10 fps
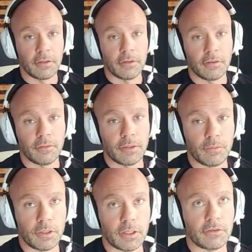we
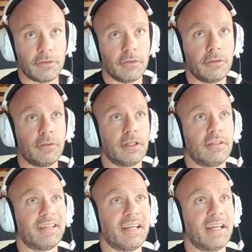want to
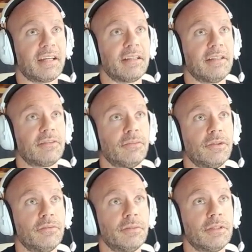attack these
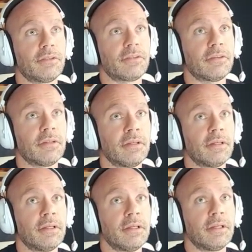movements
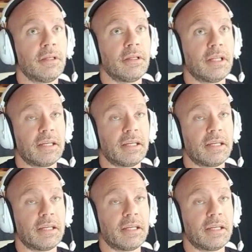like